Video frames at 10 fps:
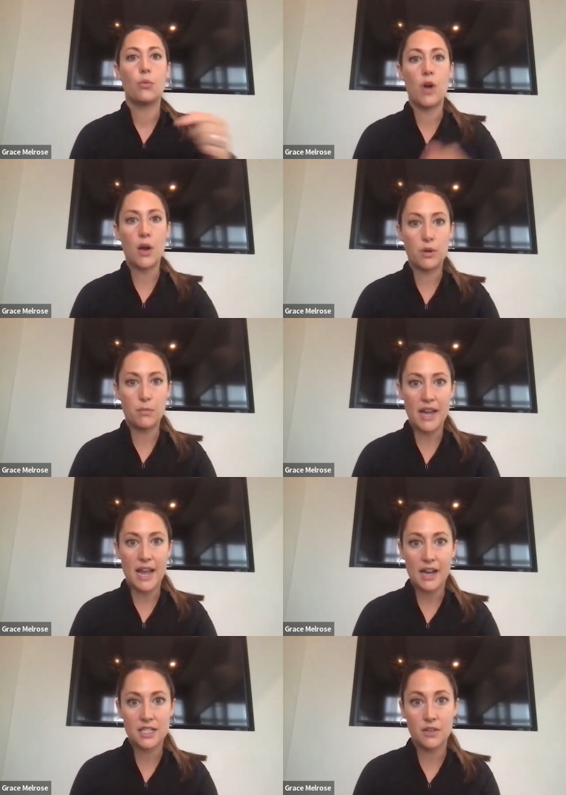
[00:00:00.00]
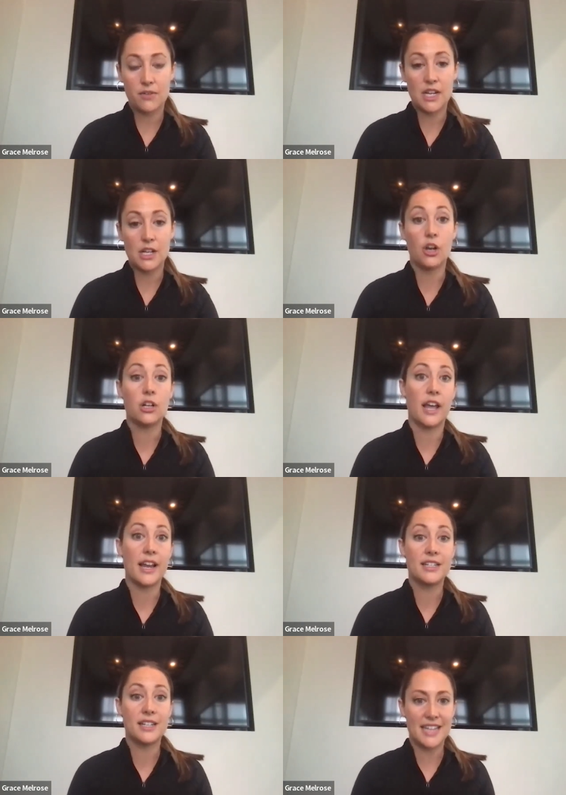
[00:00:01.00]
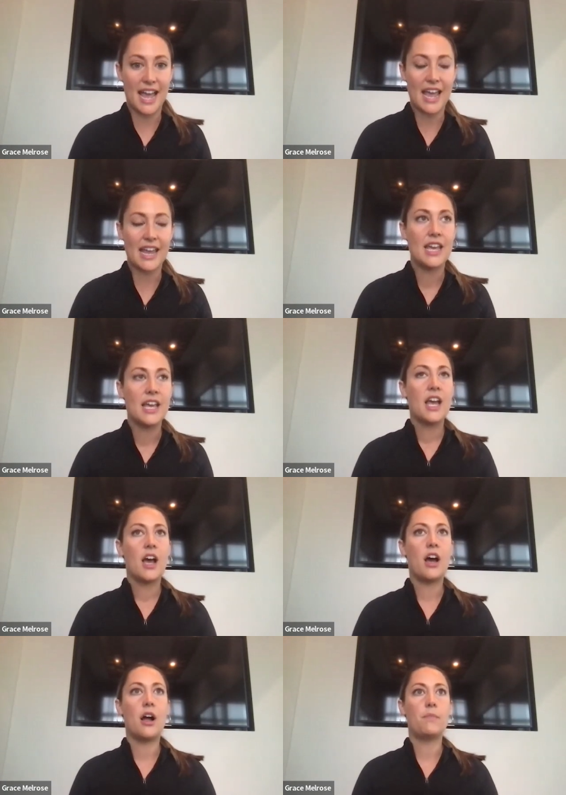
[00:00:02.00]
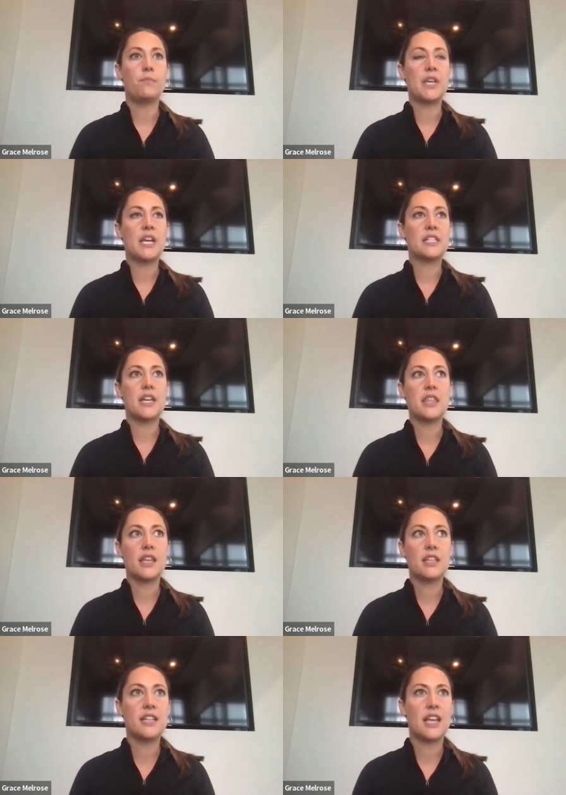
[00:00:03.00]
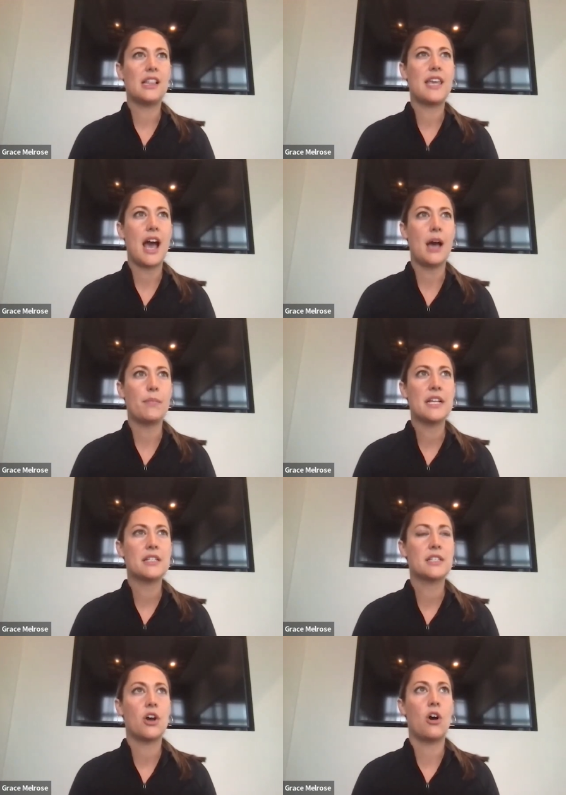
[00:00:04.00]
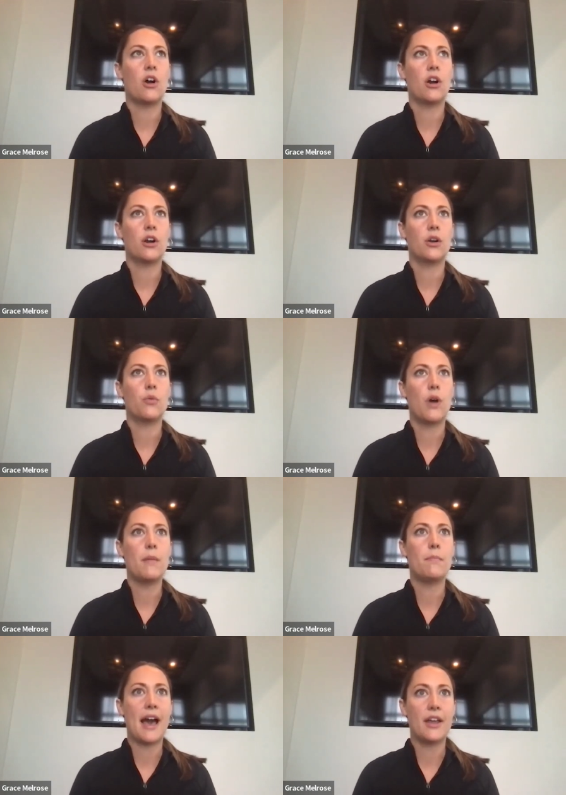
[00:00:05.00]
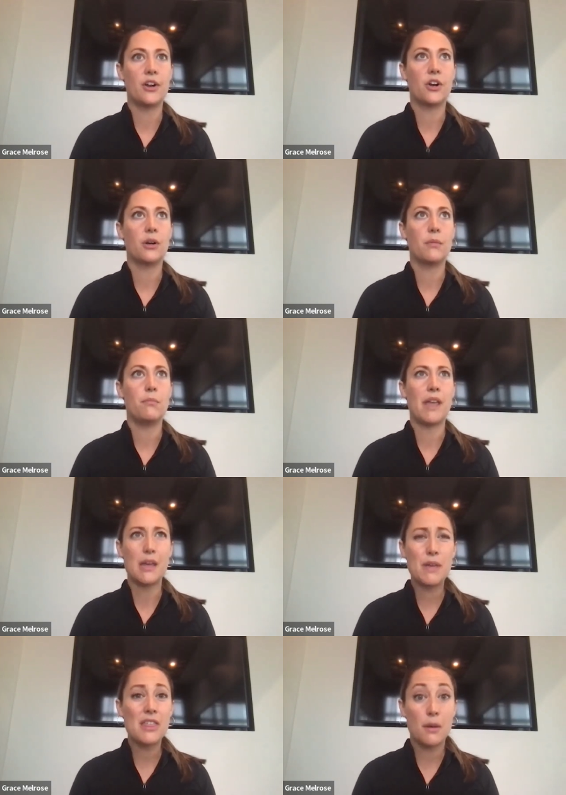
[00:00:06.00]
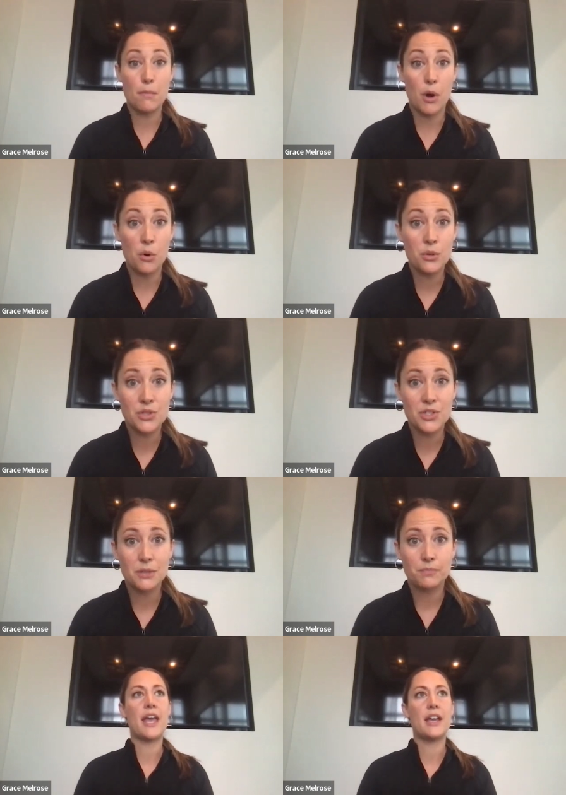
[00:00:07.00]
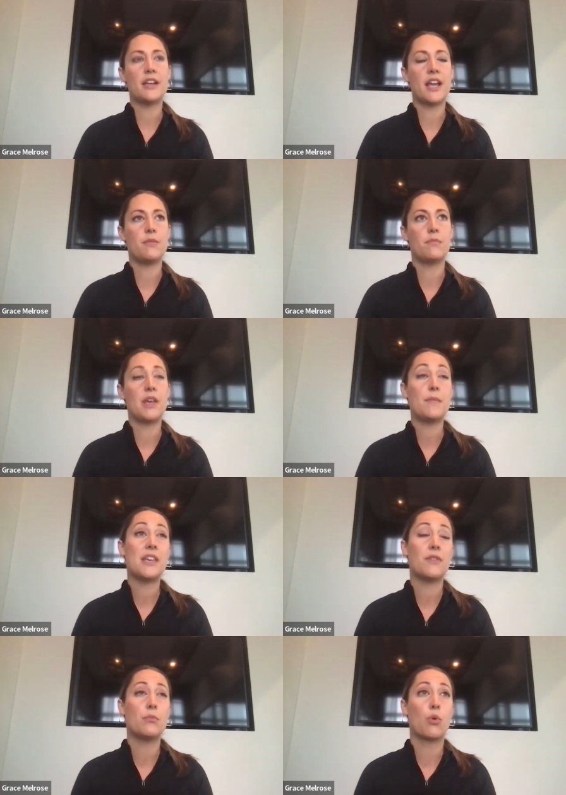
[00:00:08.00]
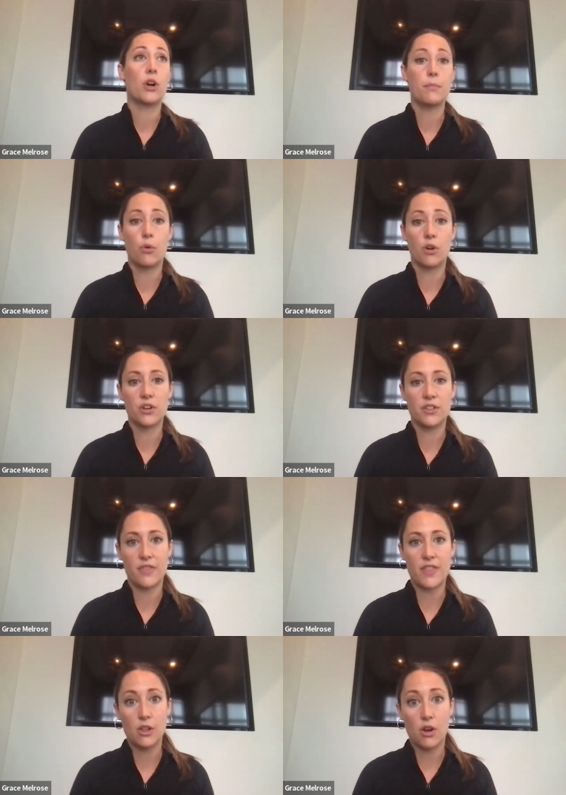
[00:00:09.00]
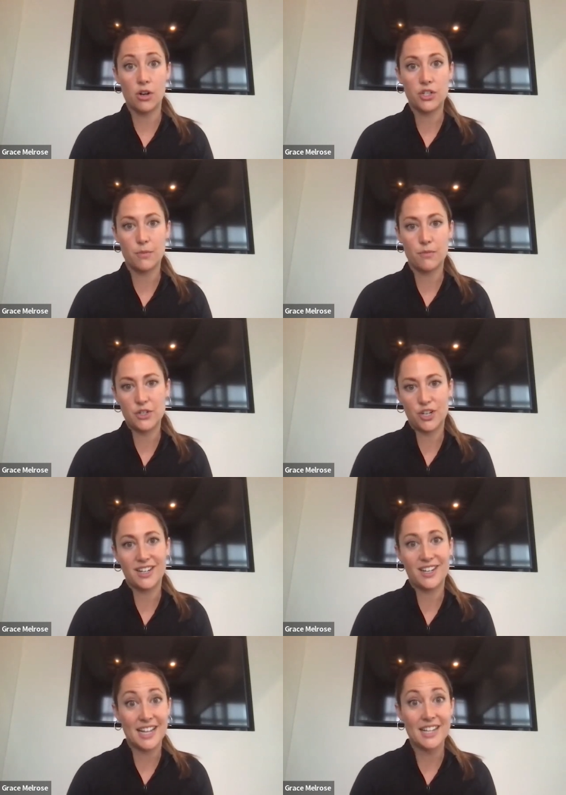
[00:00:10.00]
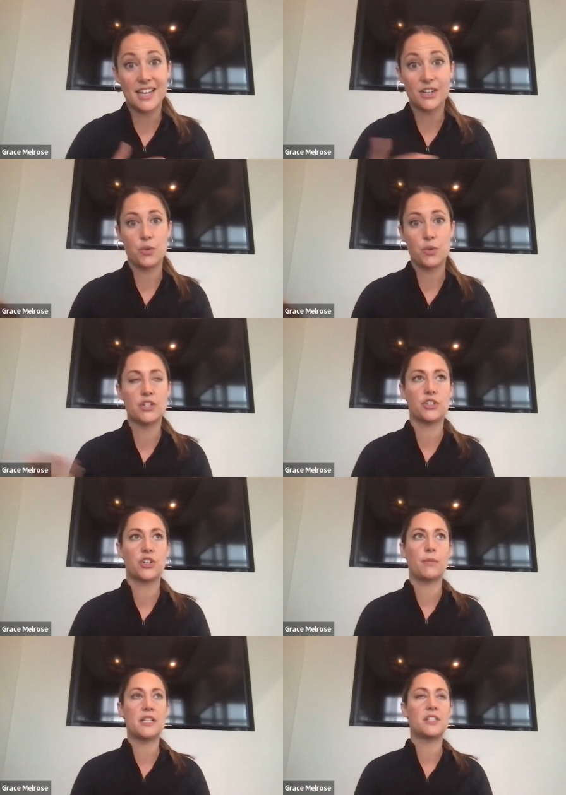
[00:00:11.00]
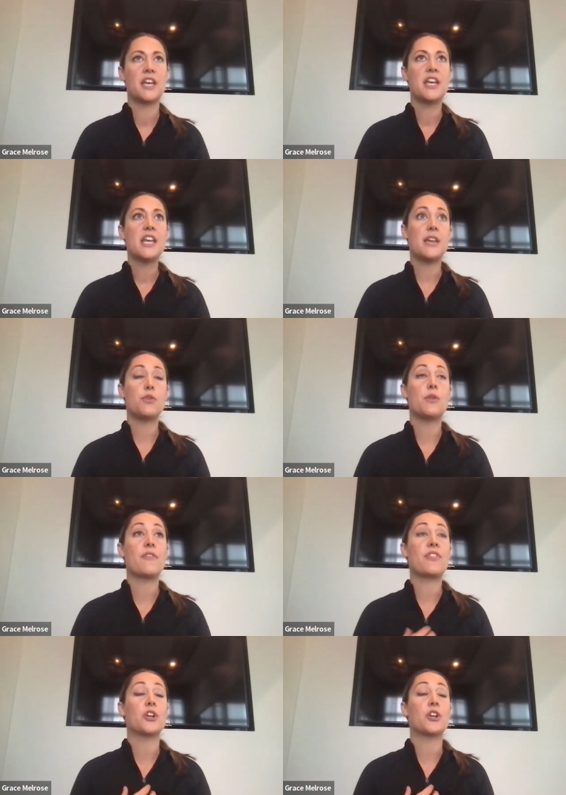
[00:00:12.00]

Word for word: What would my activity look like today? Um, because I think the daily habits are what matter maybe the most and, and maybe even more important than that long term vision, because that's actually what determines if you get